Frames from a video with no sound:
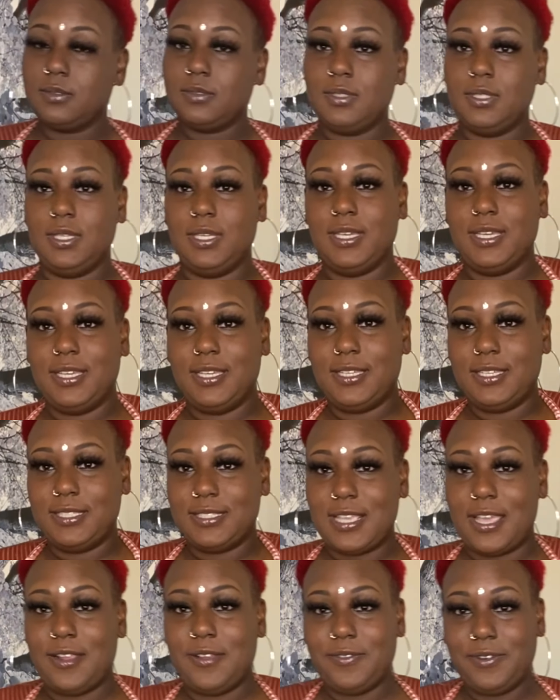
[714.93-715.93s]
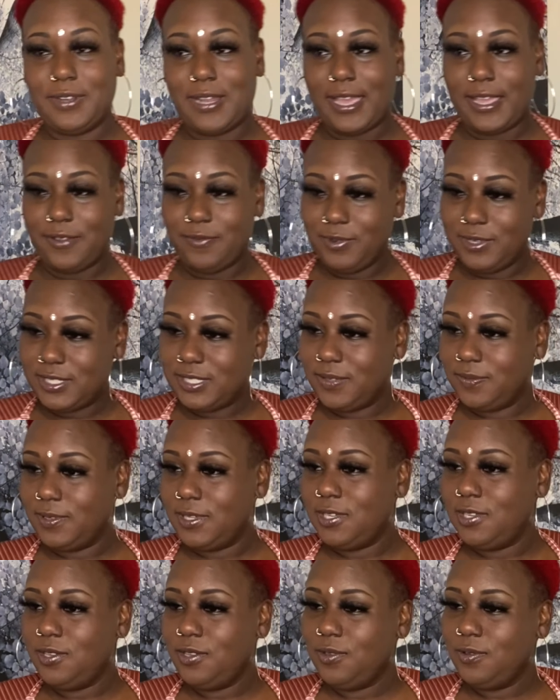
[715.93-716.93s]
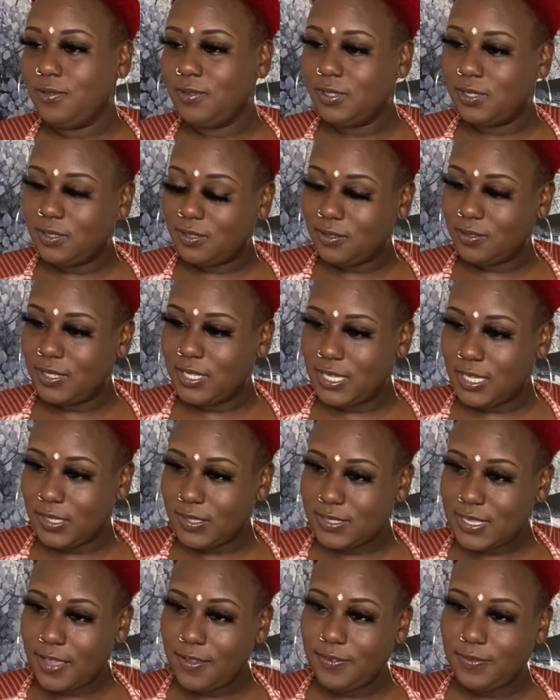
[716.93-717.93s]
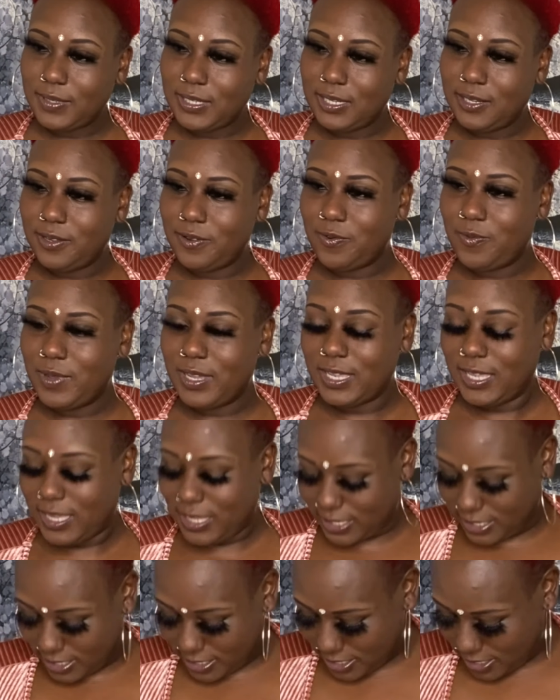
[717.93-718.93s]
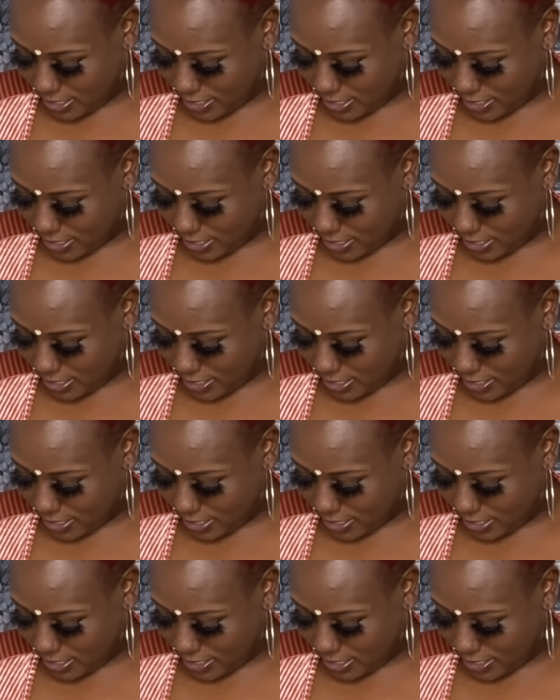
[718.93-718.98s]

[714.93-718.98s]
Yes, I'm like with some cute little heels. I don't know what color